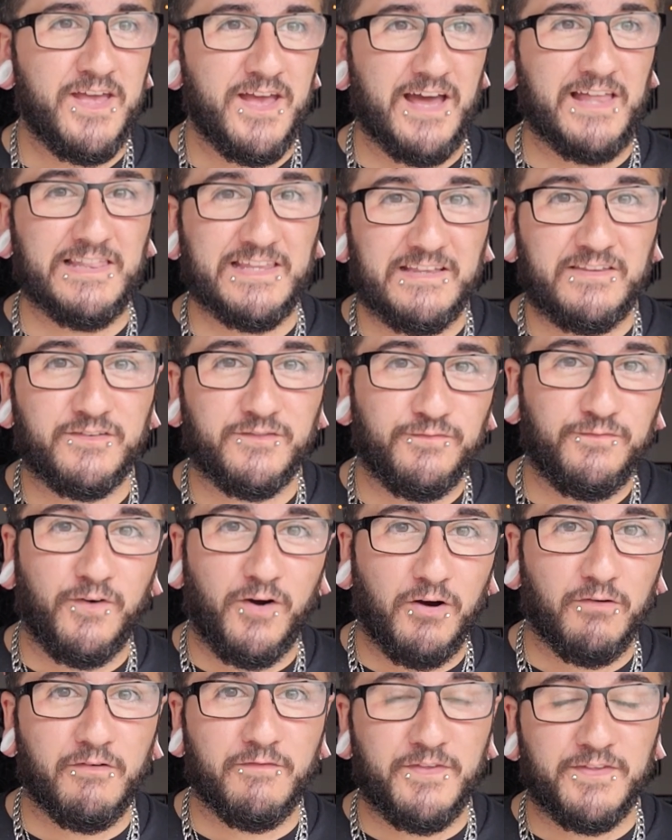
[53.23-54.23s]
at least
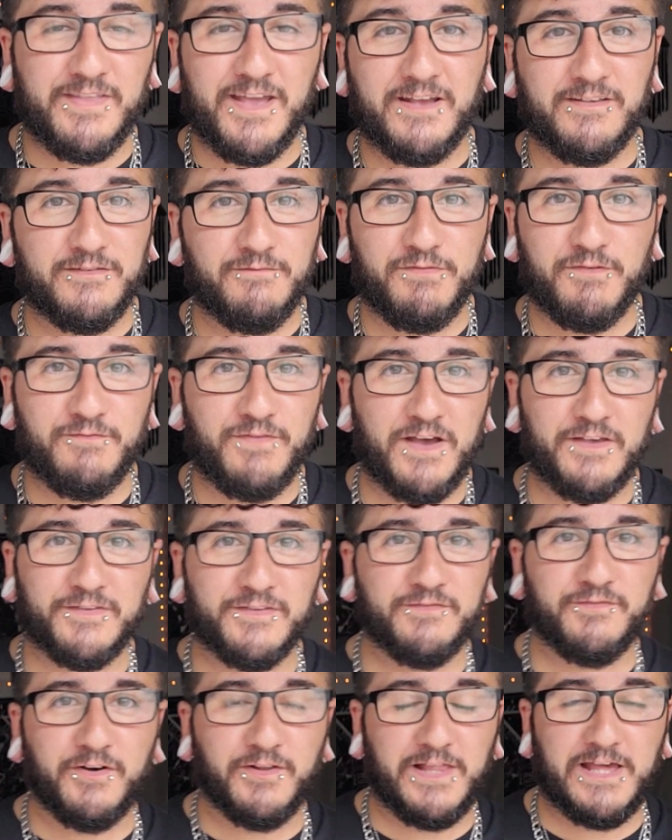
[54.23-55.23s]
4 of the days of the
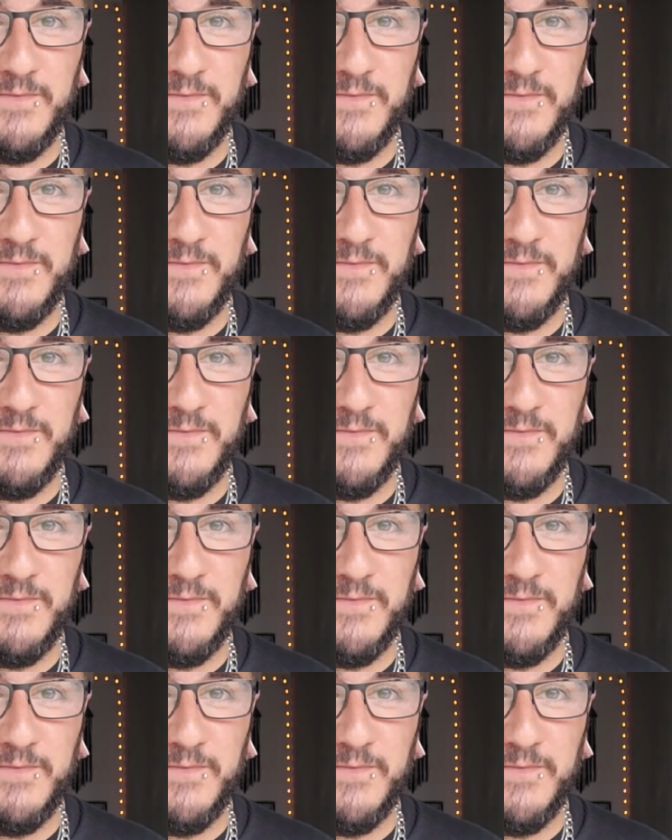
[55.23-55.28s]
festival.